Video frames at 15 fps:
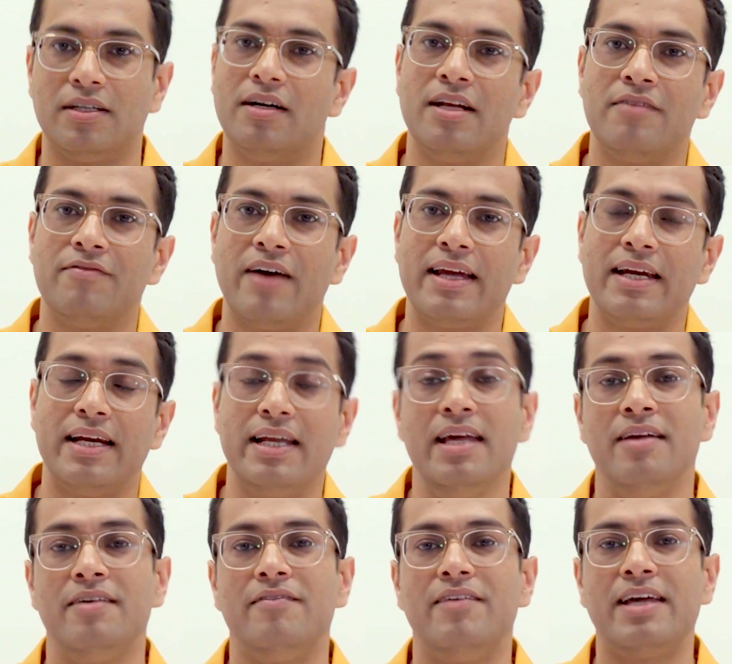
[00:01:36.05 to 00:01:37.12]
Third and
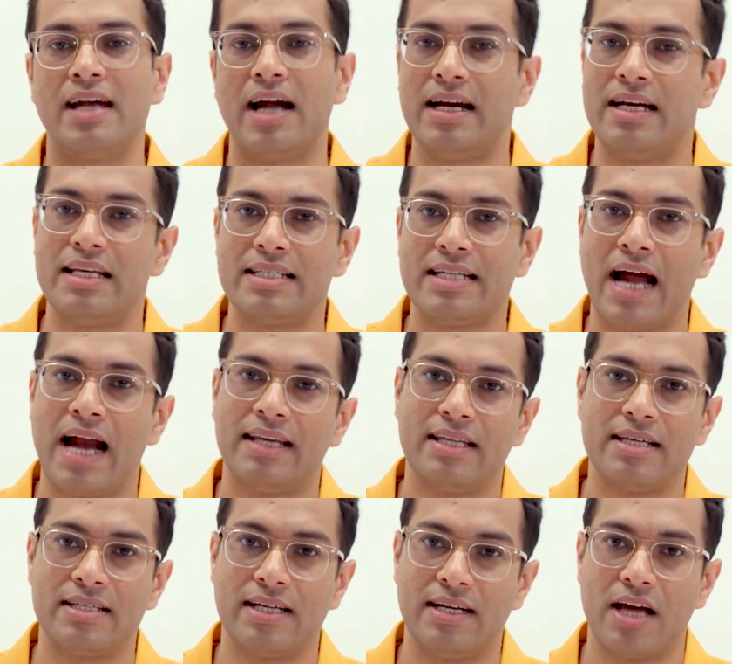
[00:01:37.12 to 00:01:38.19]
finally, we can
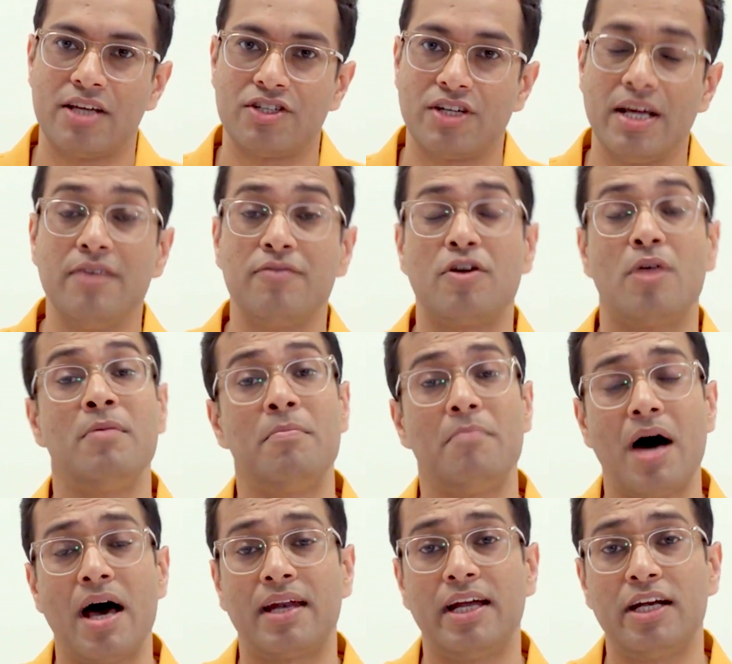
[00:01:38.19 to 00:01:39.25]
understand this industry from a
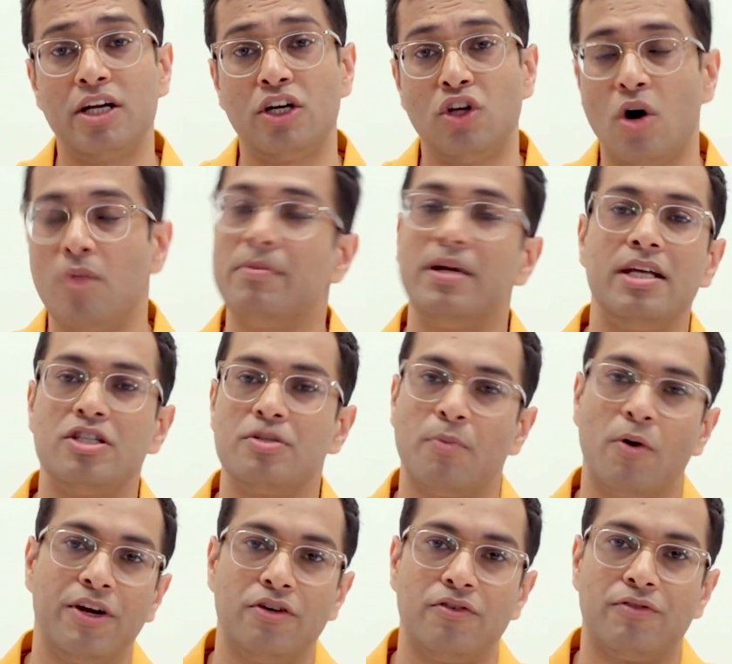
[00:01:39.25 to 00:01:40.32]
market
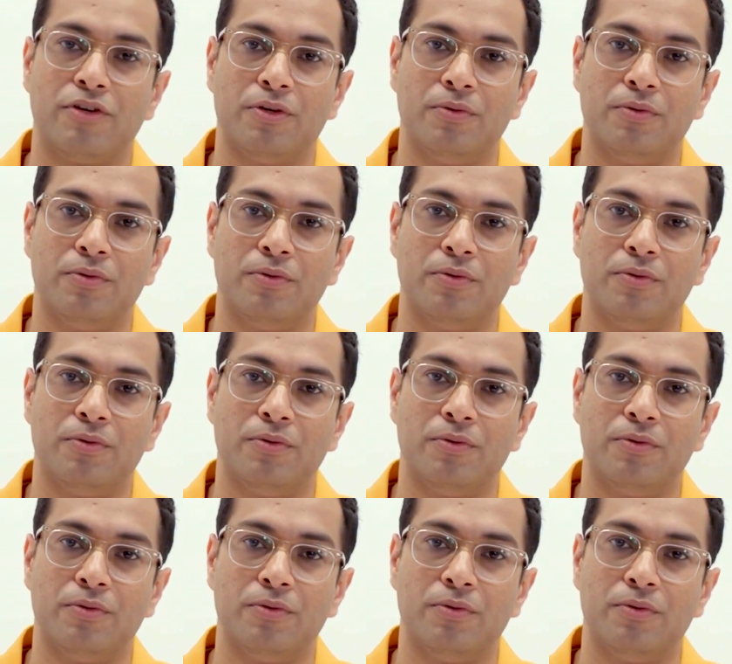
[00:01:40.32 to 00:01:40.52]
dominance point of